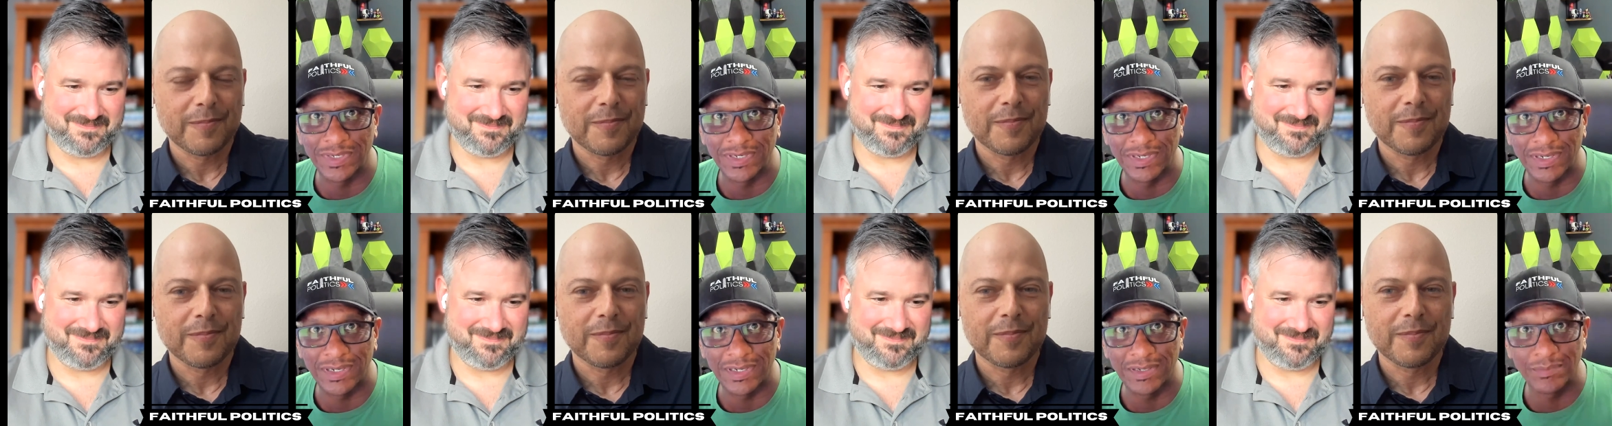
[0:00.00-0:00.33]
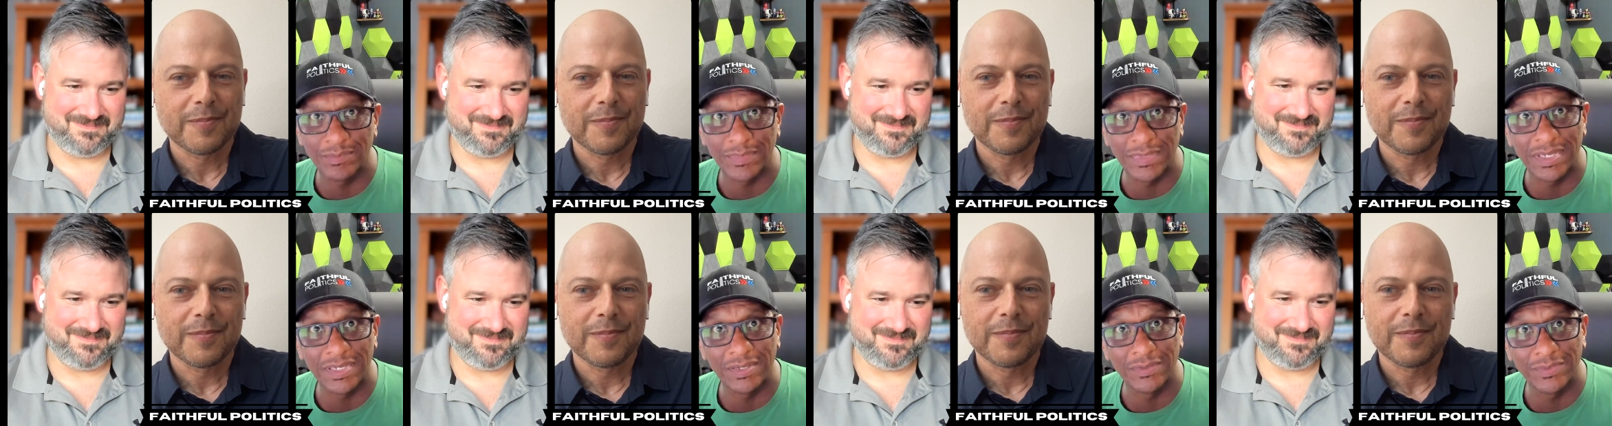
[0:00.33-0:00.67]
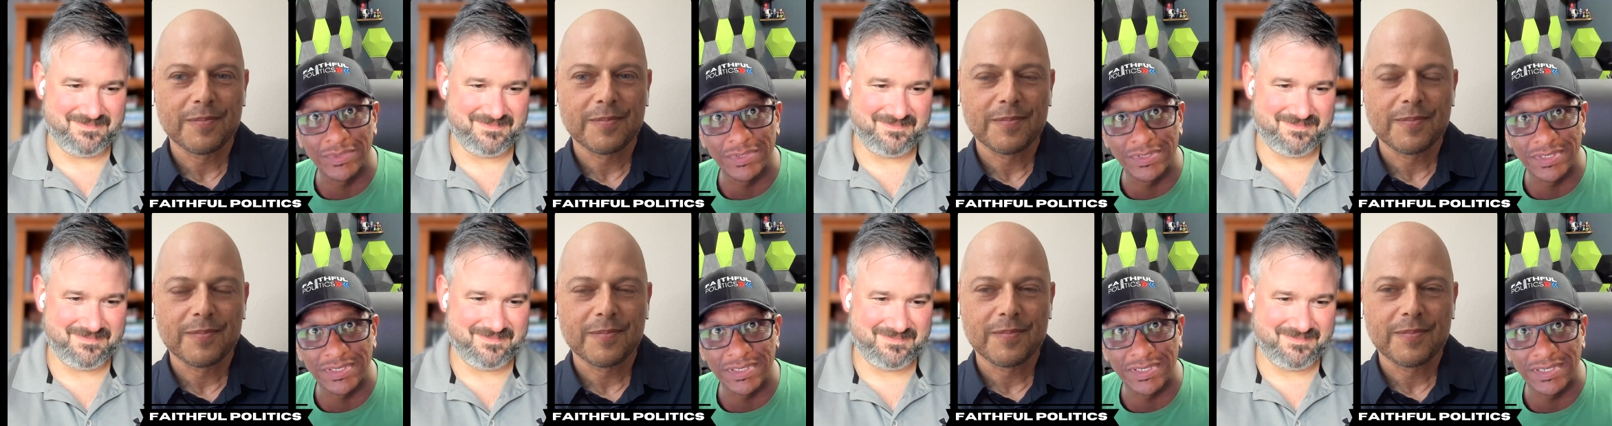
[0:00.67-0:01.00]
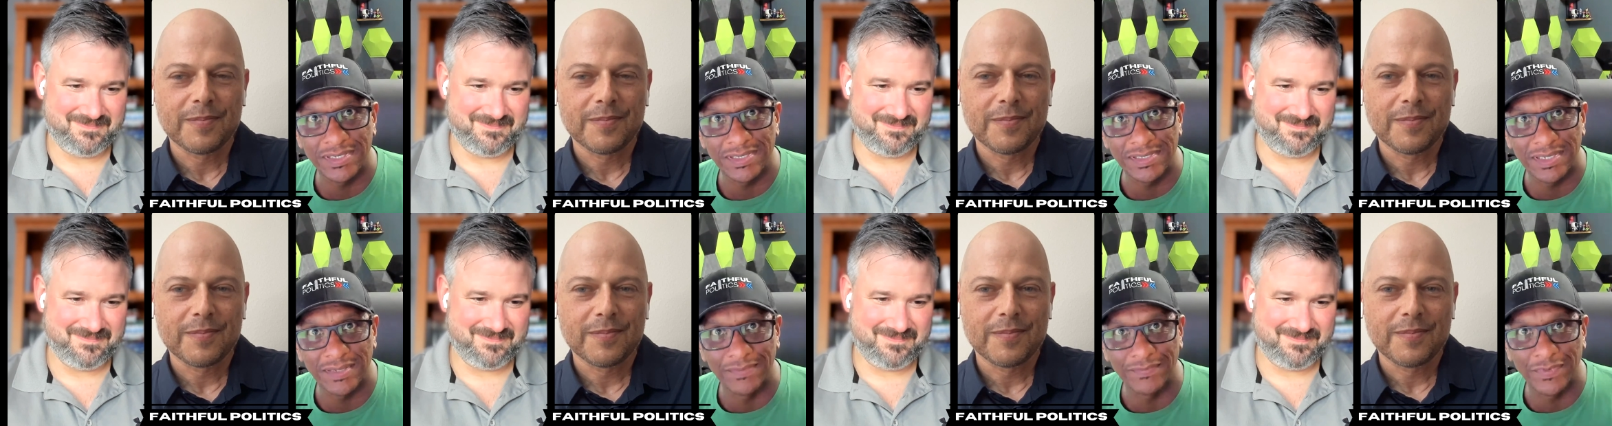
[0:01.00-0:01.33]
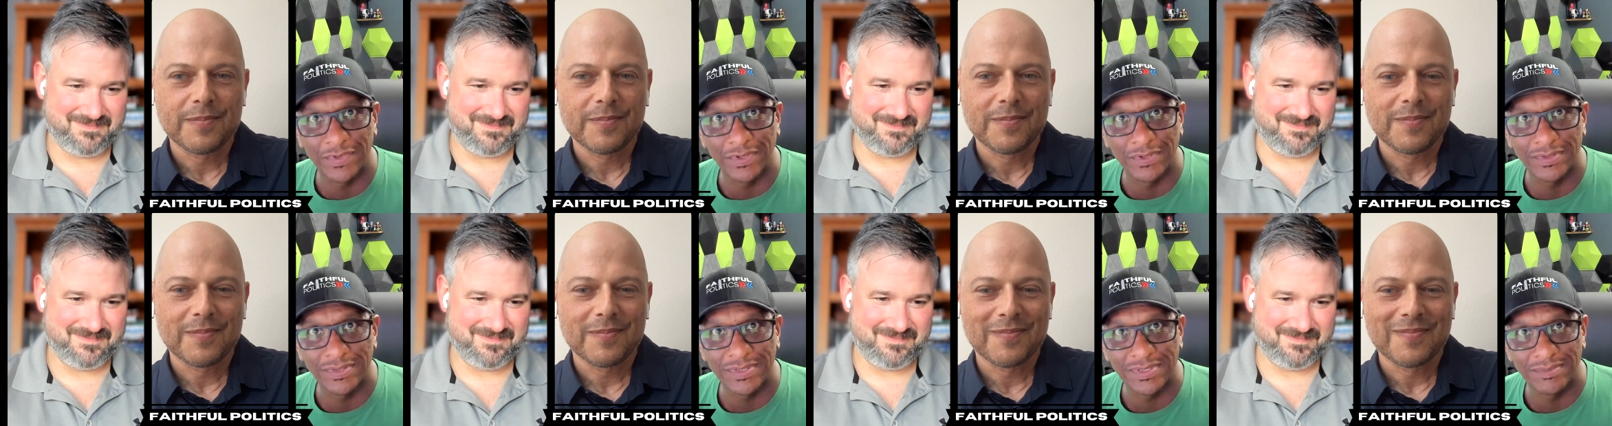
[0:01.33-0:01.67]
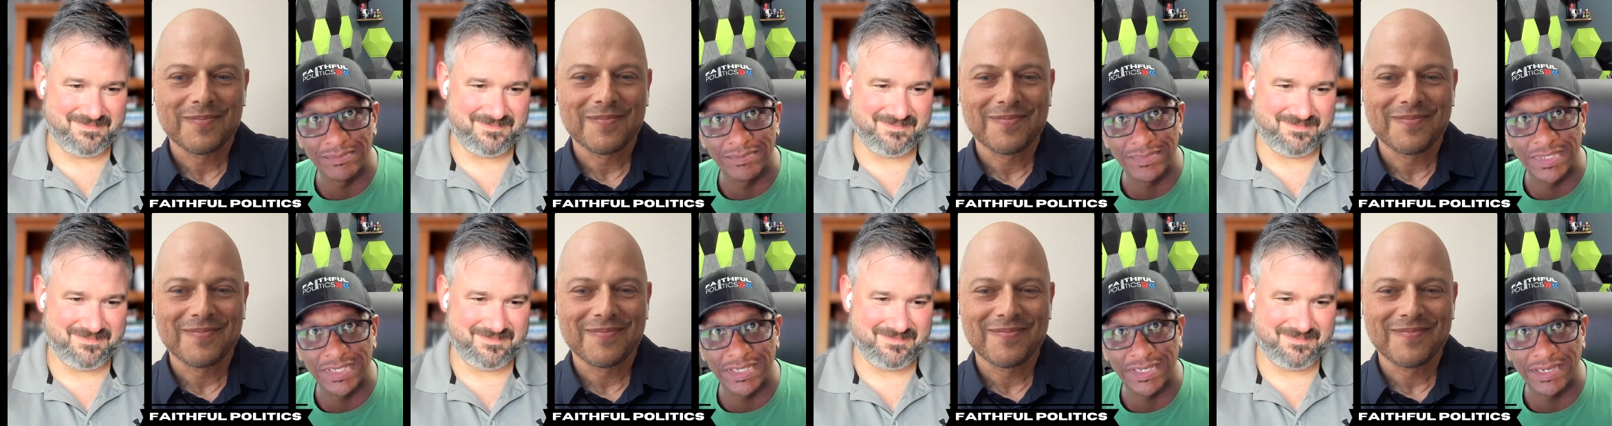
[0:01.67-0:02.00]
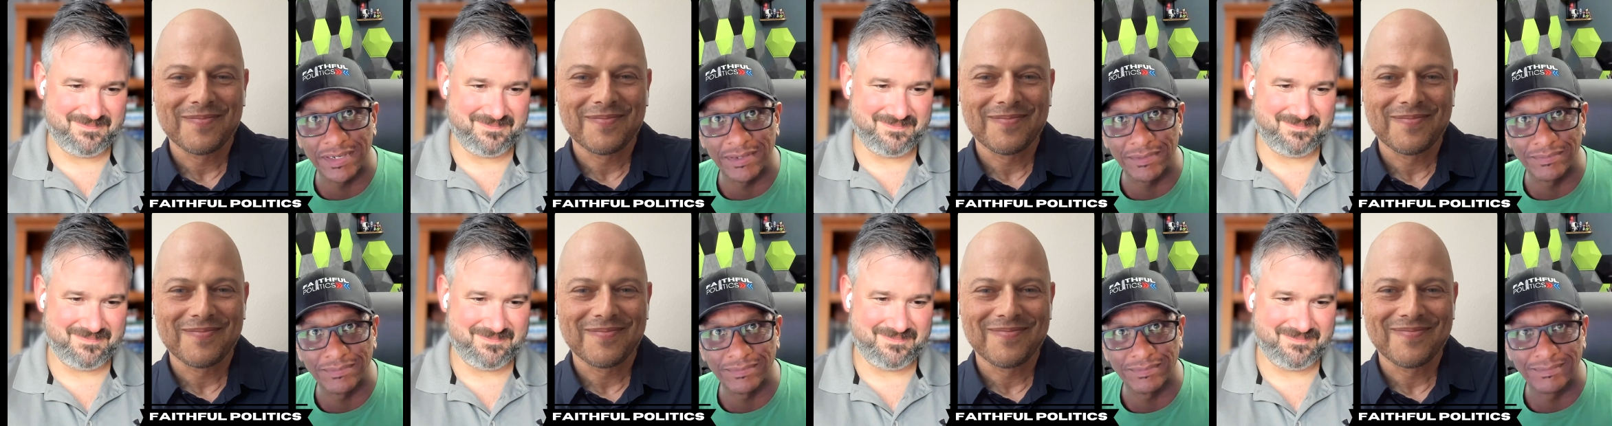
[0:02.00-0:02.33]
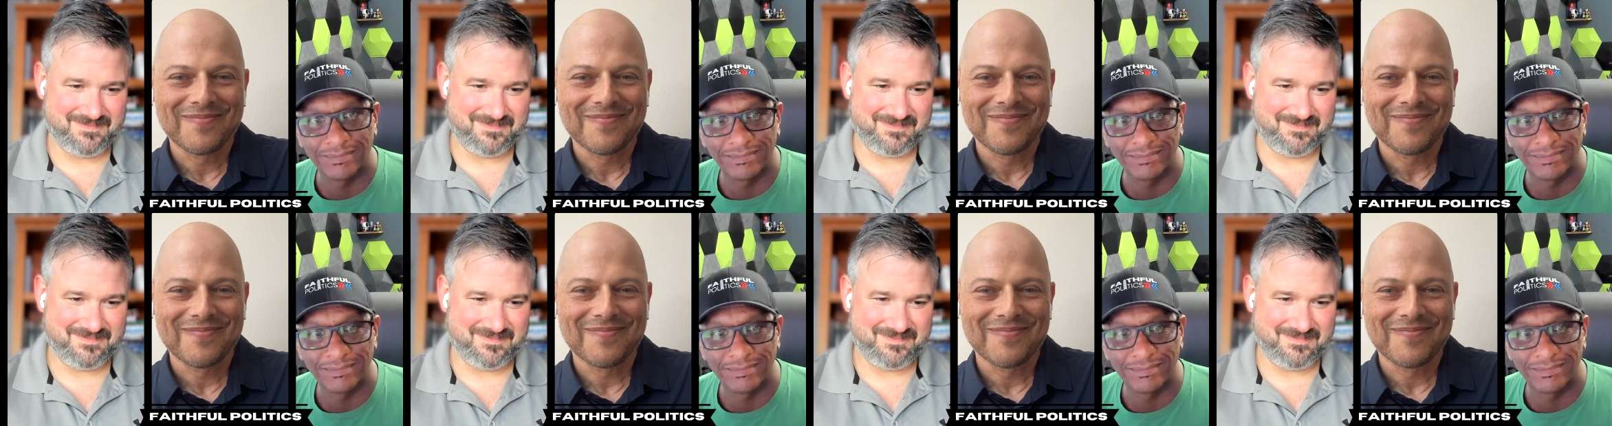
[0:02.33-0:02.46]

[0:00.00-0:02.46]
Speaker 1: but up. And we'll see you next time, folks. Take care.